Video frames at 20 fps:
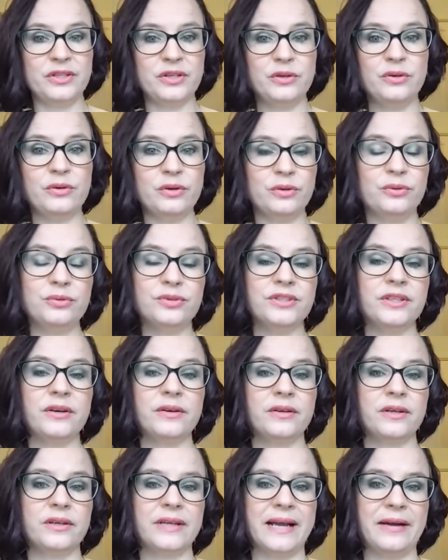you can
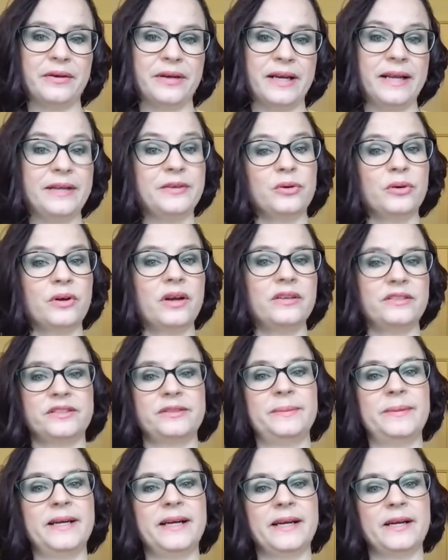also calculate your
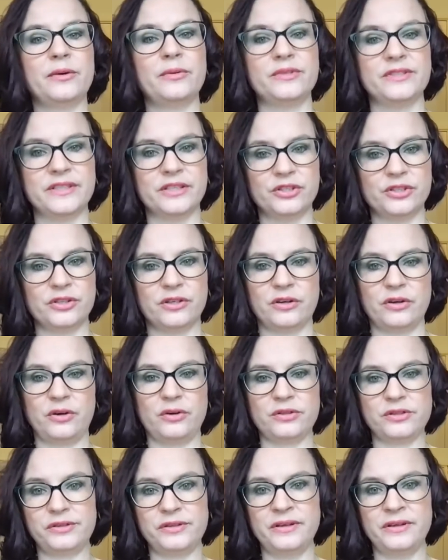customer acquisition
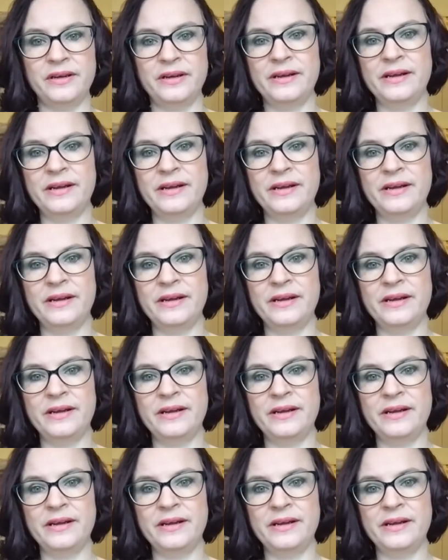cost.